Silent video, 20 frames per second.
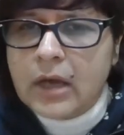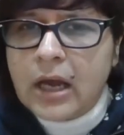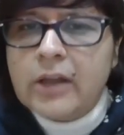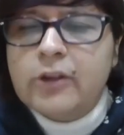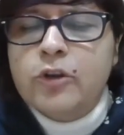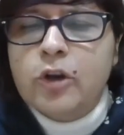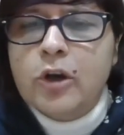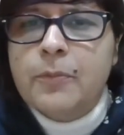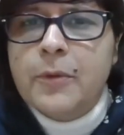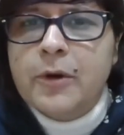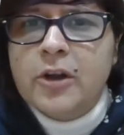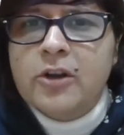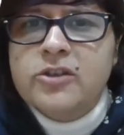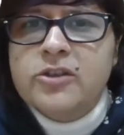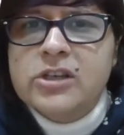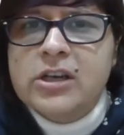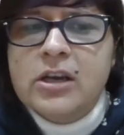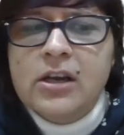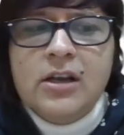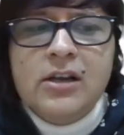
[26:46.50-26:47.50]

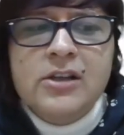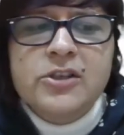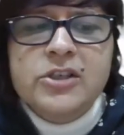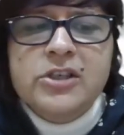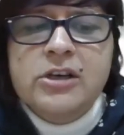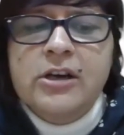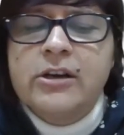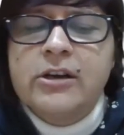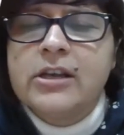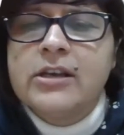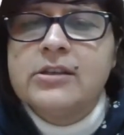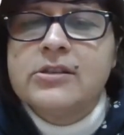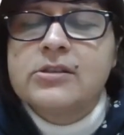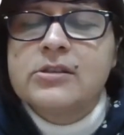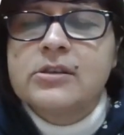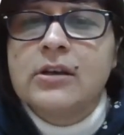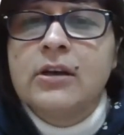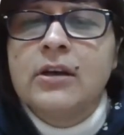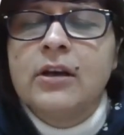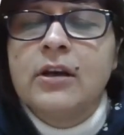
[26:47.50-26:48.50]
anthropological
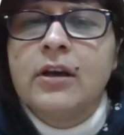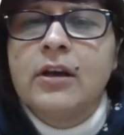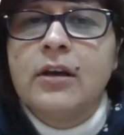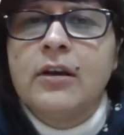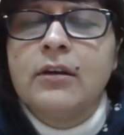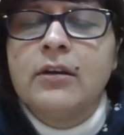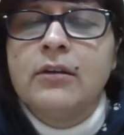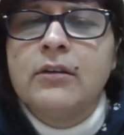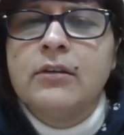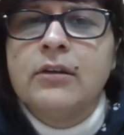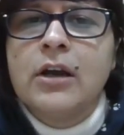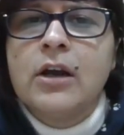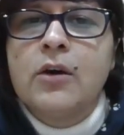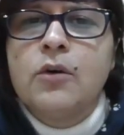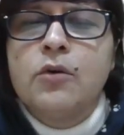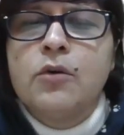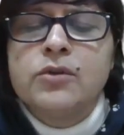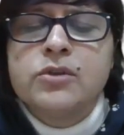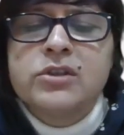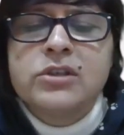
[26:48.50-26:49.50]
studies
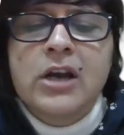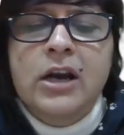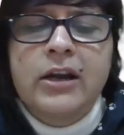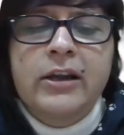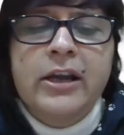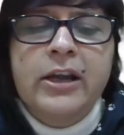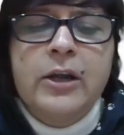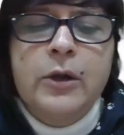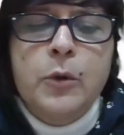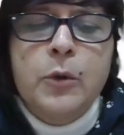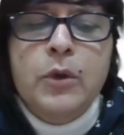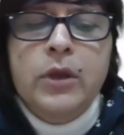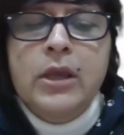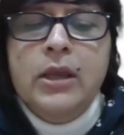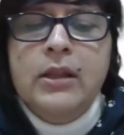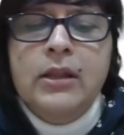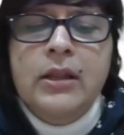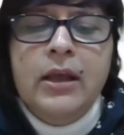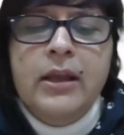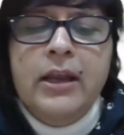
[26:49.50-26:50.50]
now started
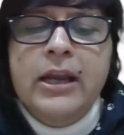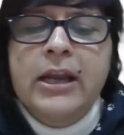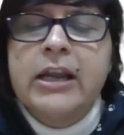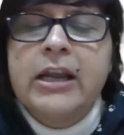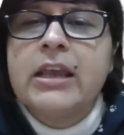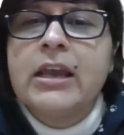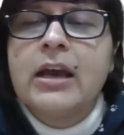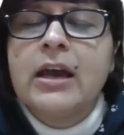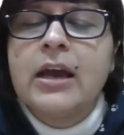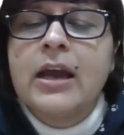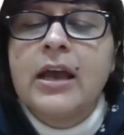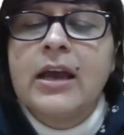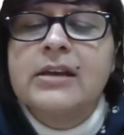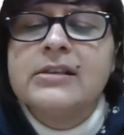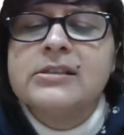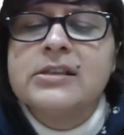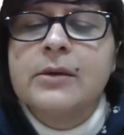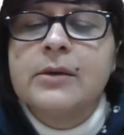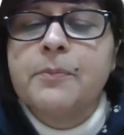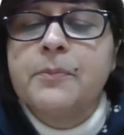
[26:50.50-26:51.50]
looking at India
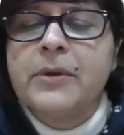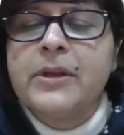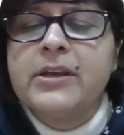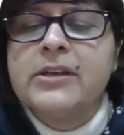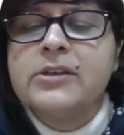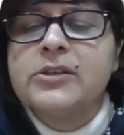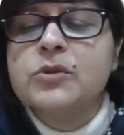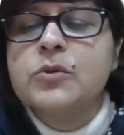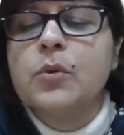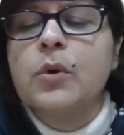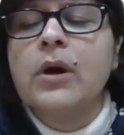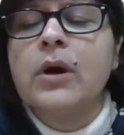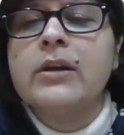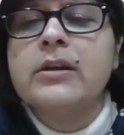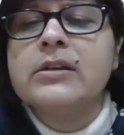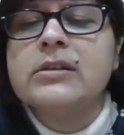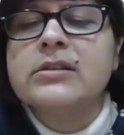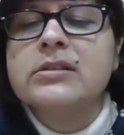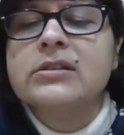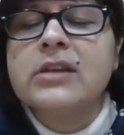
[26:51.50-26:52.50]
as a place to
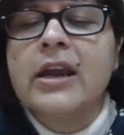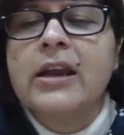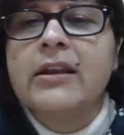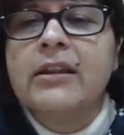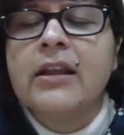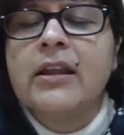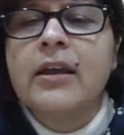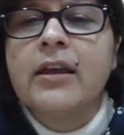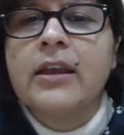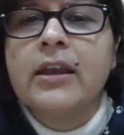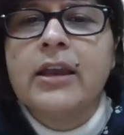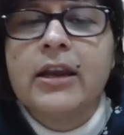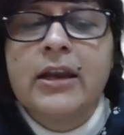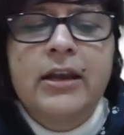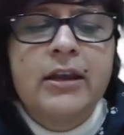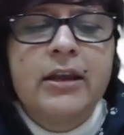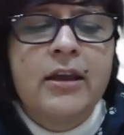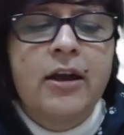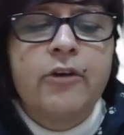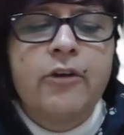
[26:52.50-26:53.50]
understand the
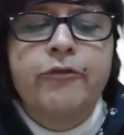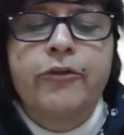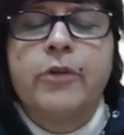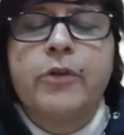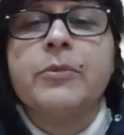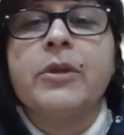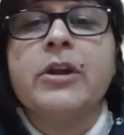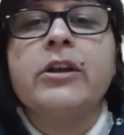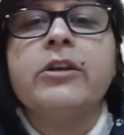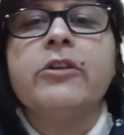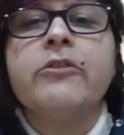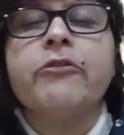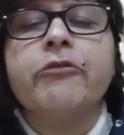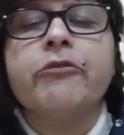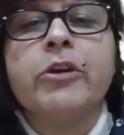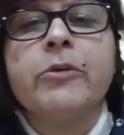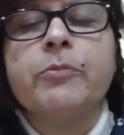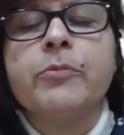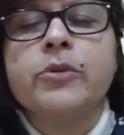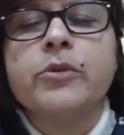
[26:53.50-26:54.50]
India from the
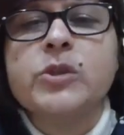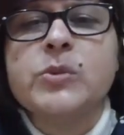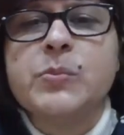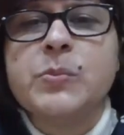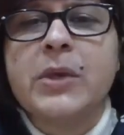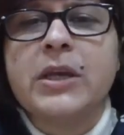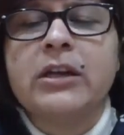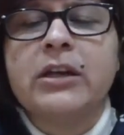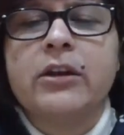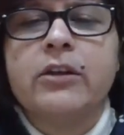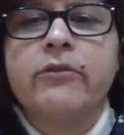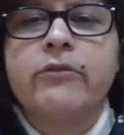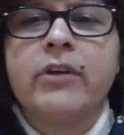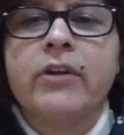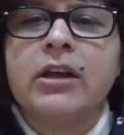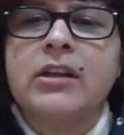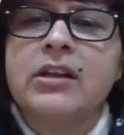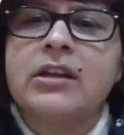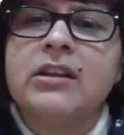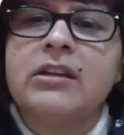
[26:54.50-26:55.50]
different perspective
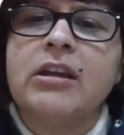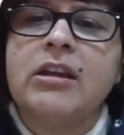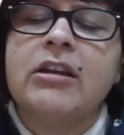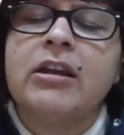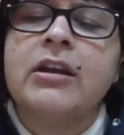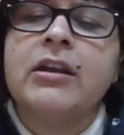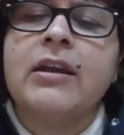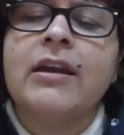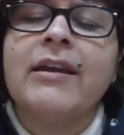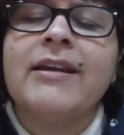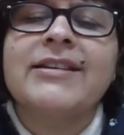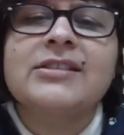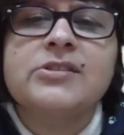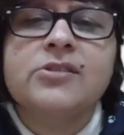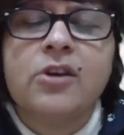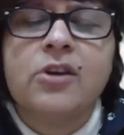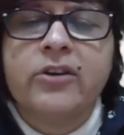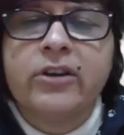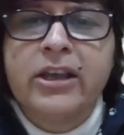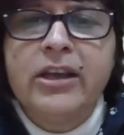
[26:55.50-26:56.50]
rather than an
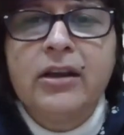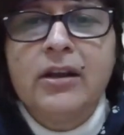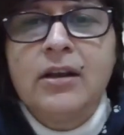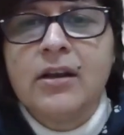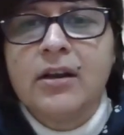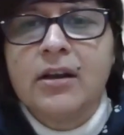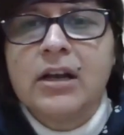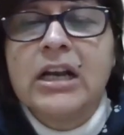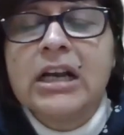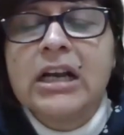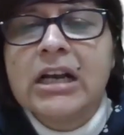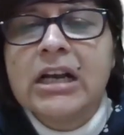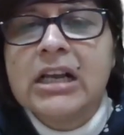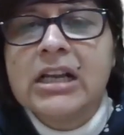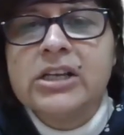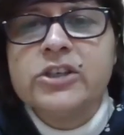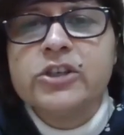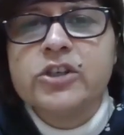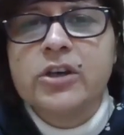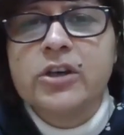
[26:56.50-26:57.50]
exotic
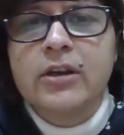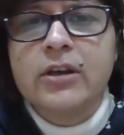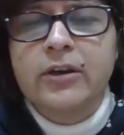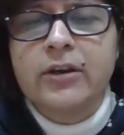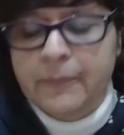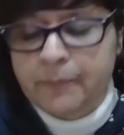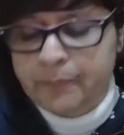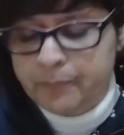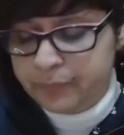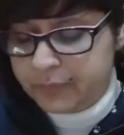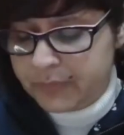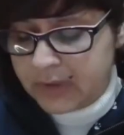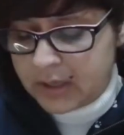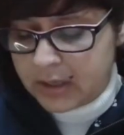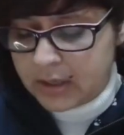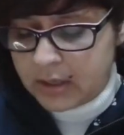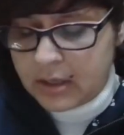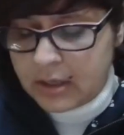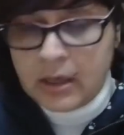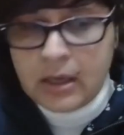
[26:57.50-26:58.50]
culture.
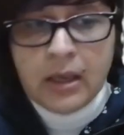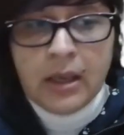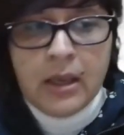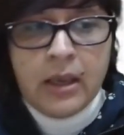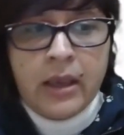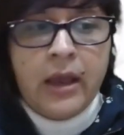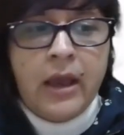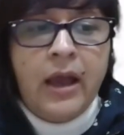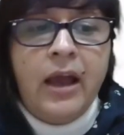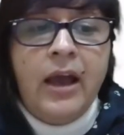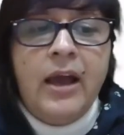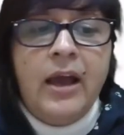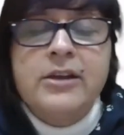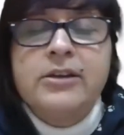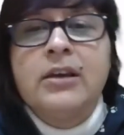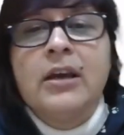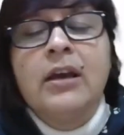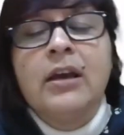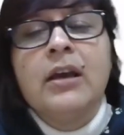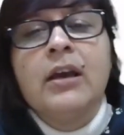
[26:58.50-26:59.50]

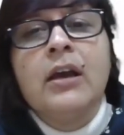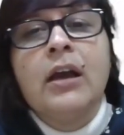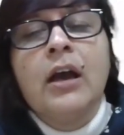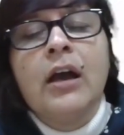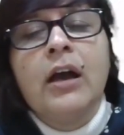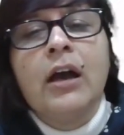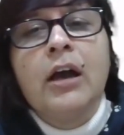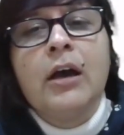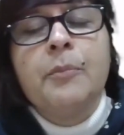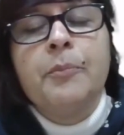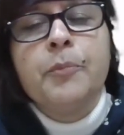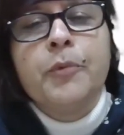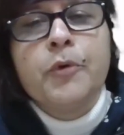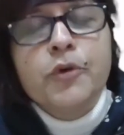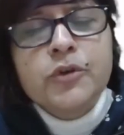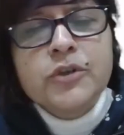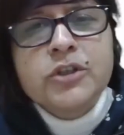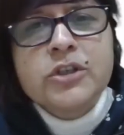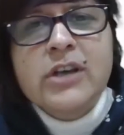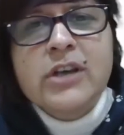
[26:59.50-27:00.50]
And
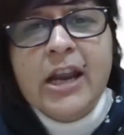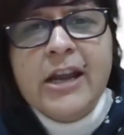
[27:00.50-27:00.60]
post